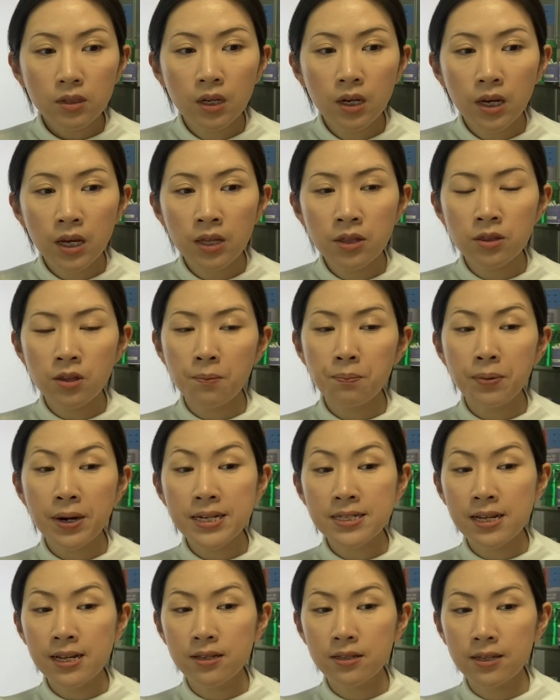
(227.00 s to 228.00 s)
in the
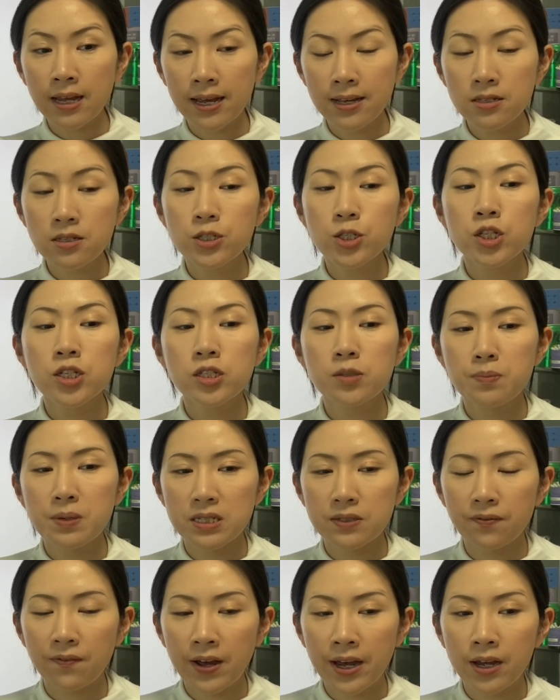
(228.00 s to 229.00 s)
present tense to
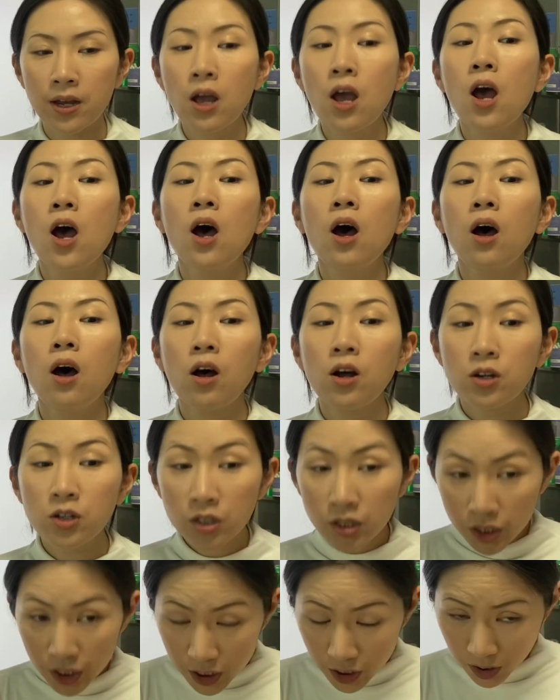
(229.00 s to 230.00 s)
specify a
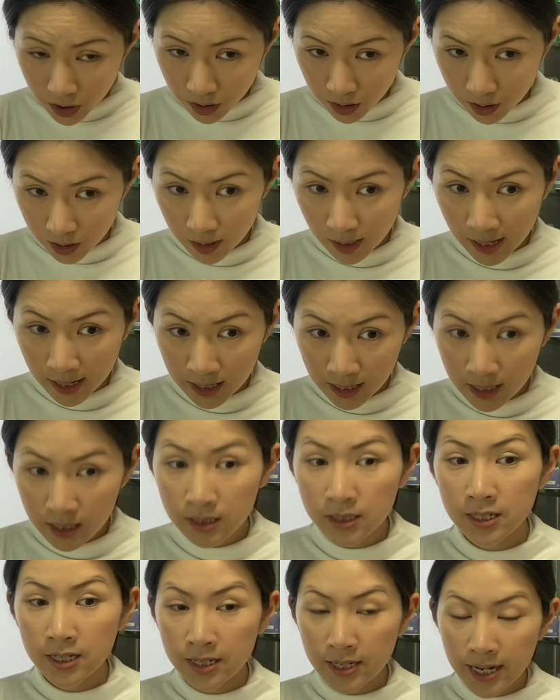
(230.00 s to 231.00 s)
condition
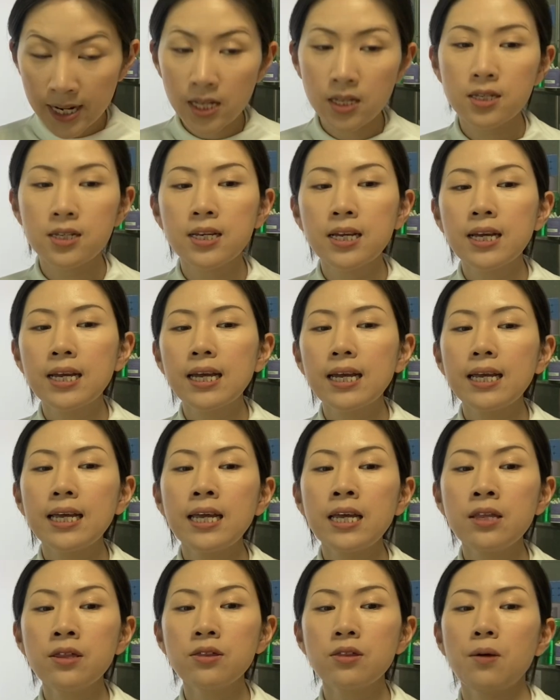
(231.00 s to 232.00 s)
included
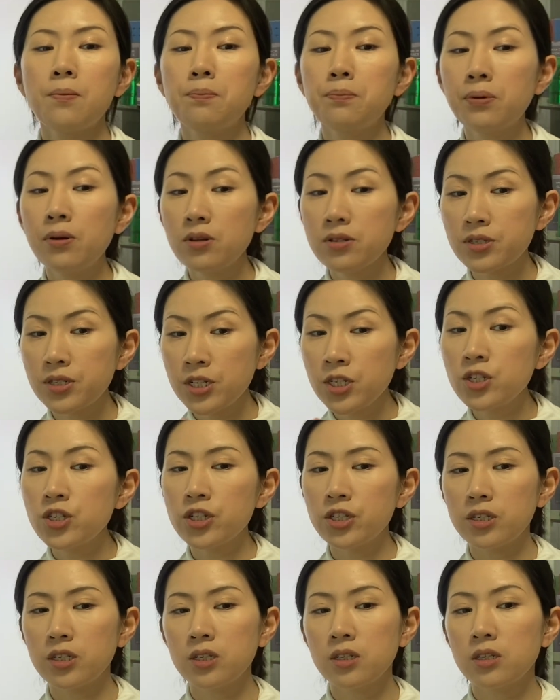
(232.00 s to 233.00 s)
in the
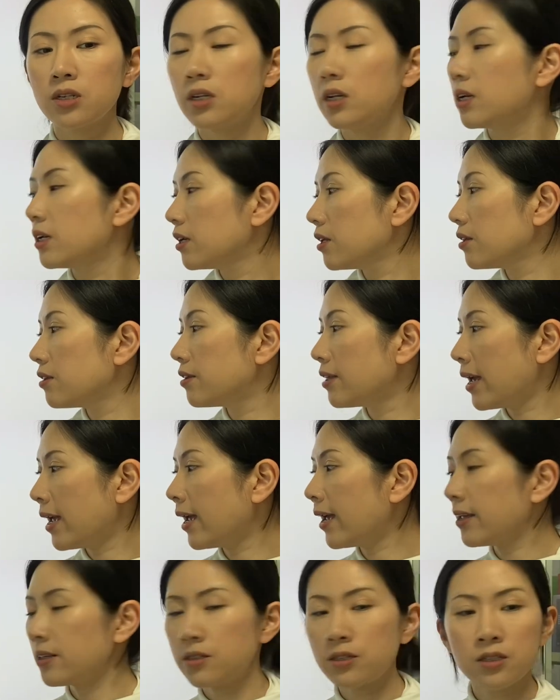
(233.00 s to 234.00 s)
procedure
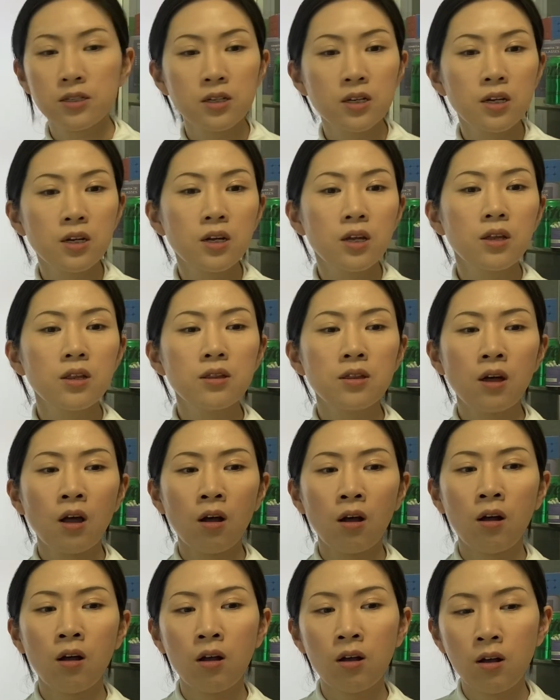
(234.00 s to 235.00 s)
that
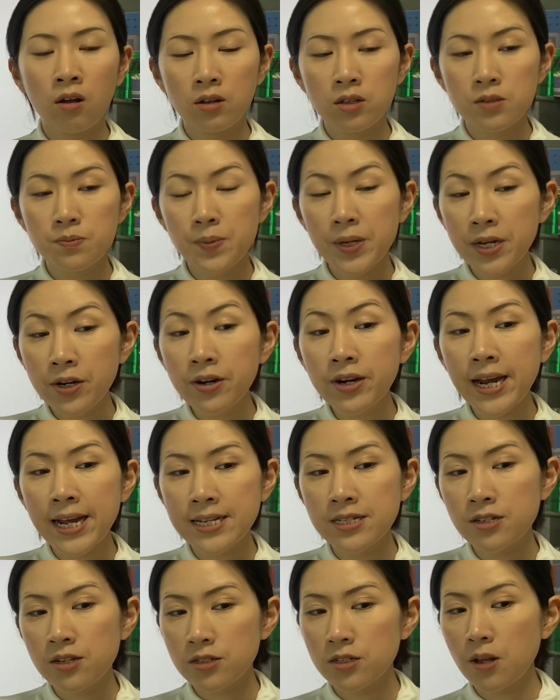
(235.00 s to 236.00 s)
the speaker
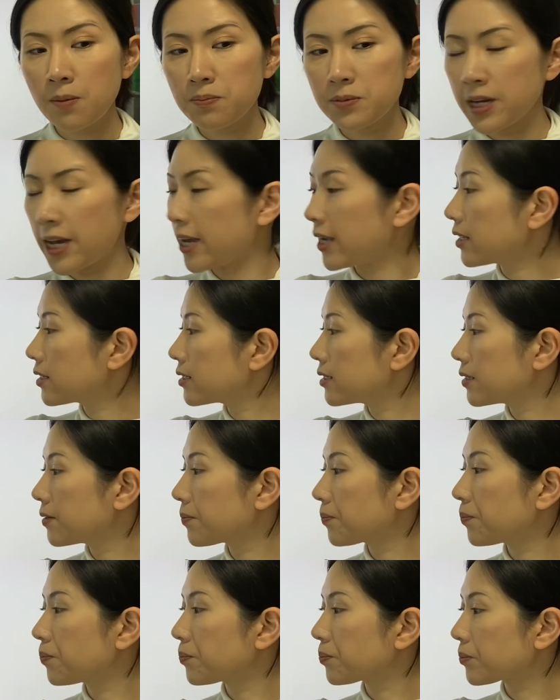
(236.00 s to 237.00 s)
as the subject
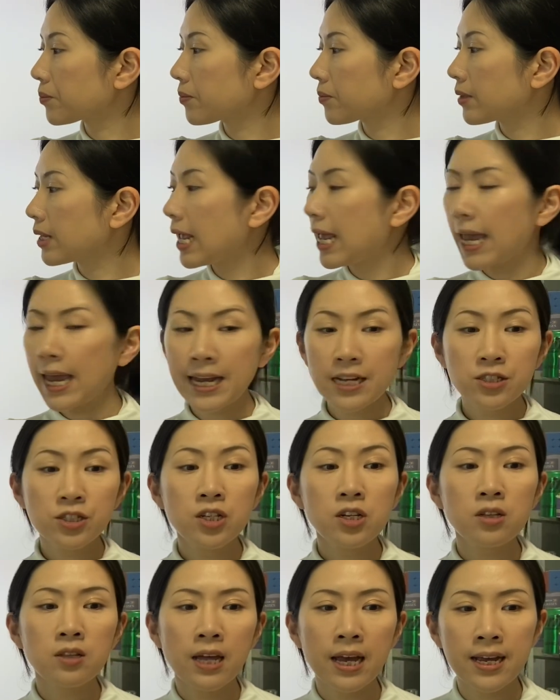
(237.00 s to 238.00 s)

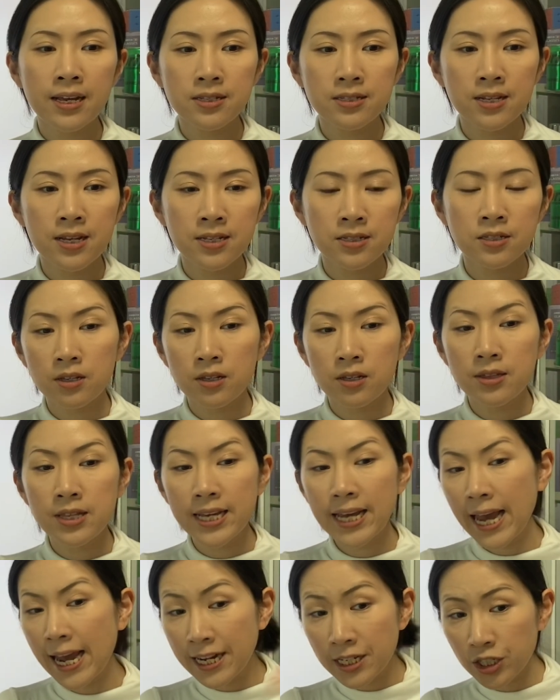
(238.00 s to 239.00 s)
actualizes the
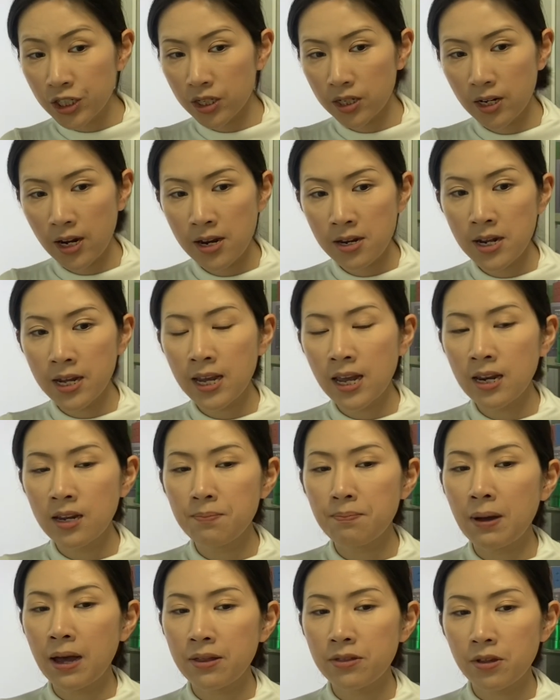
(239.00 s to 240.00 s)
action indicated
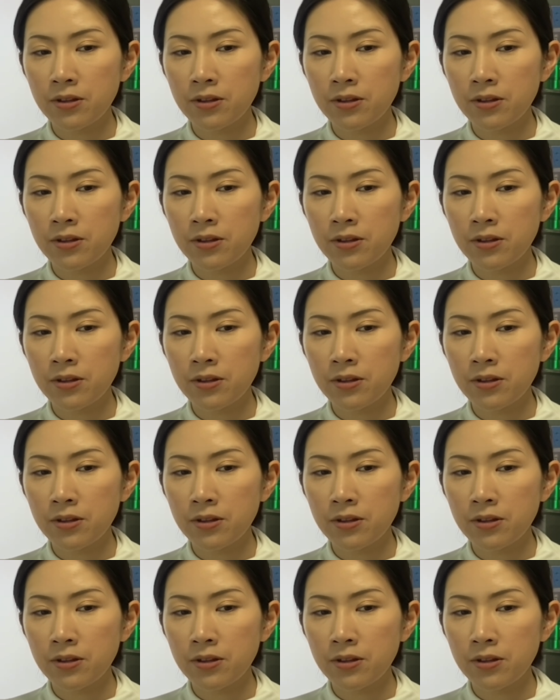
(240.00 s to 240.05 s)
by the